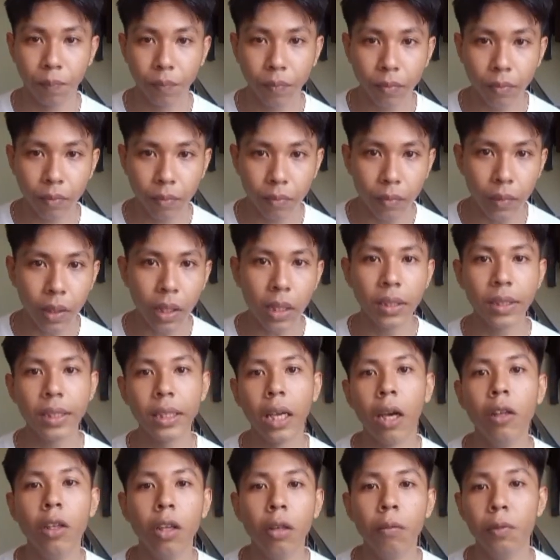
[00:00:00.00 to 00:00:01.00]
sound
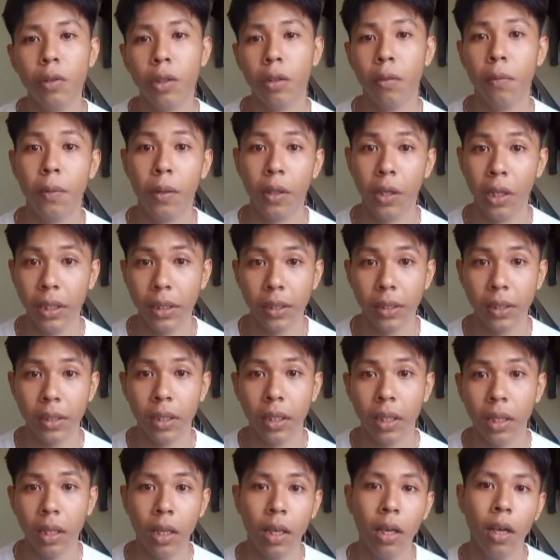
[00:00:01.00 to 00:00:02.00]
of your voice,
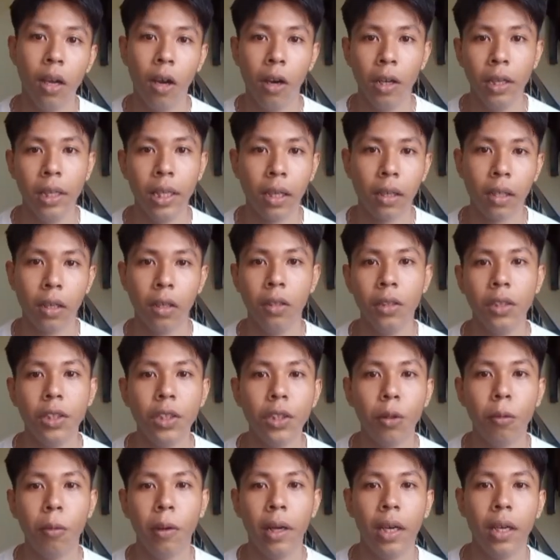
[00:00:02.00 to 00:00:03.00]
or the clothes you
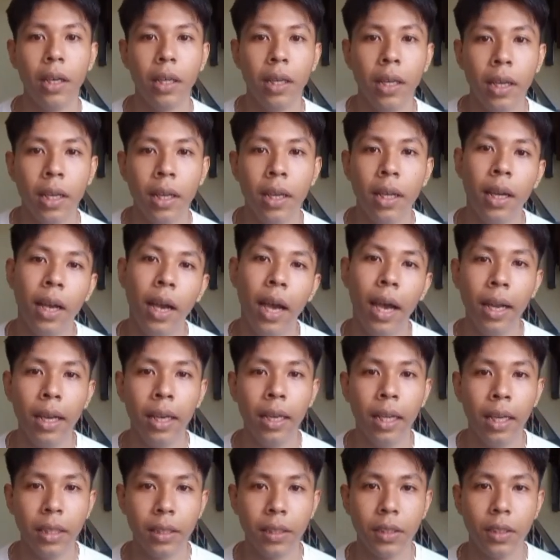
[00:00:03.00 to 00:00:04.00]
wear,
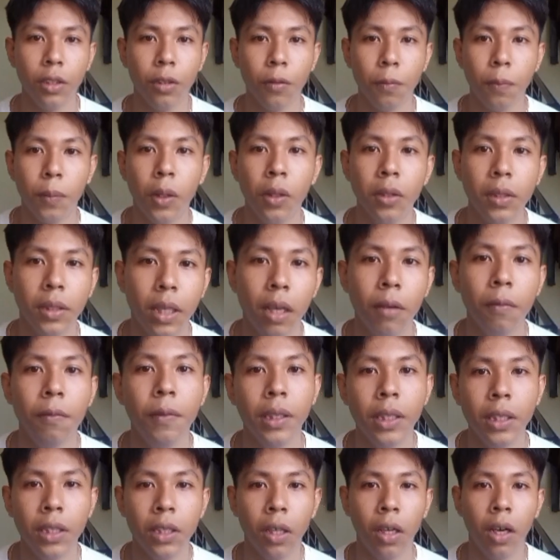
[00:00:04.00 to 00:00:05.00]
unless you post a
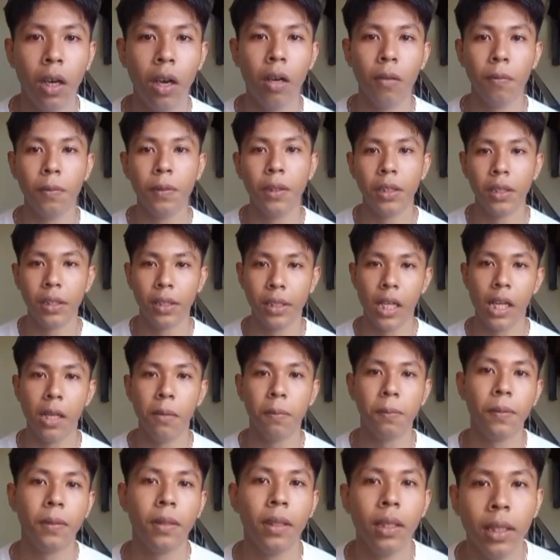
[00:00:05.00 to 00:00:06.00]
video of yourself
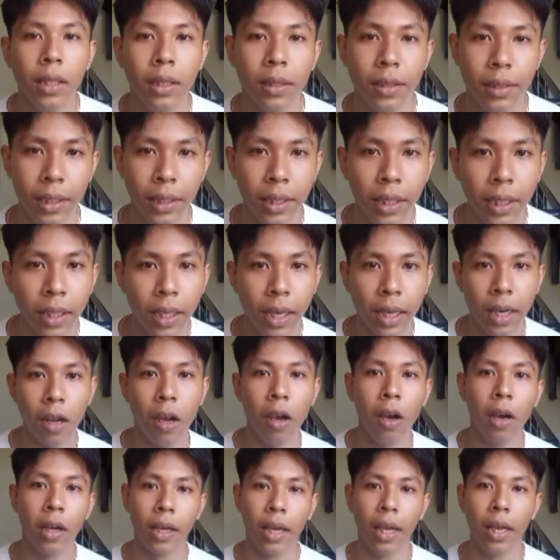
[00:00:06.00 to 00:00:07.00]
singing
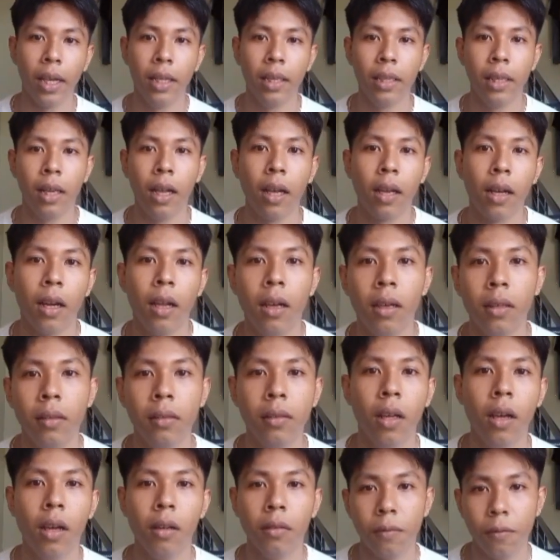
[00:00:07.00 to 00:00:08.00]
karaoke in the clown
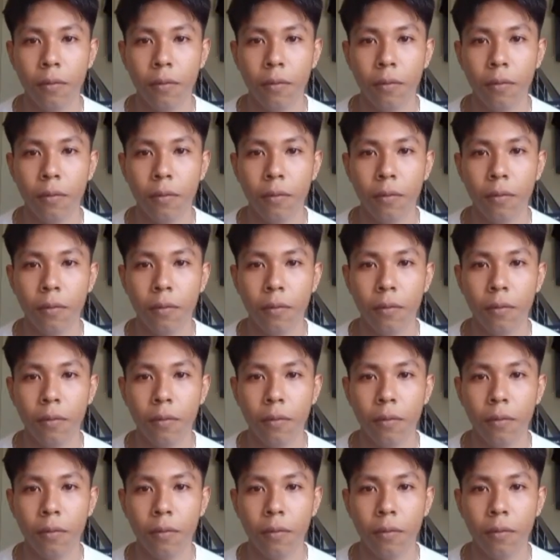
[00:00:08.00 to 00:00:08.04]
outfit.